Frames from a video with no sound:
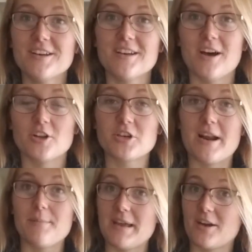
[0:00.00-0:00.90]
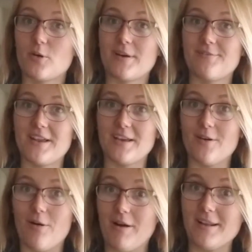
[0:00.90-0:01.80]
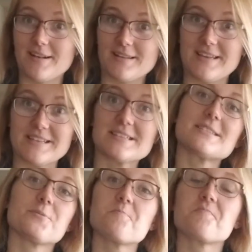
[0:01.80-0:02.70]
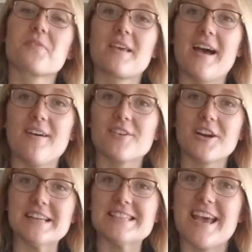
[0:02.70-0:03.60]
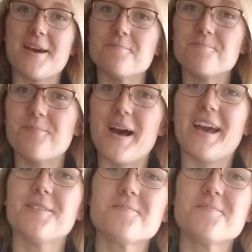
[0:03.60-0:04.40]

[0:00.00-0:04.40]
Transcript: I'll try to make a quick video on it at least. Have a great day. Bye.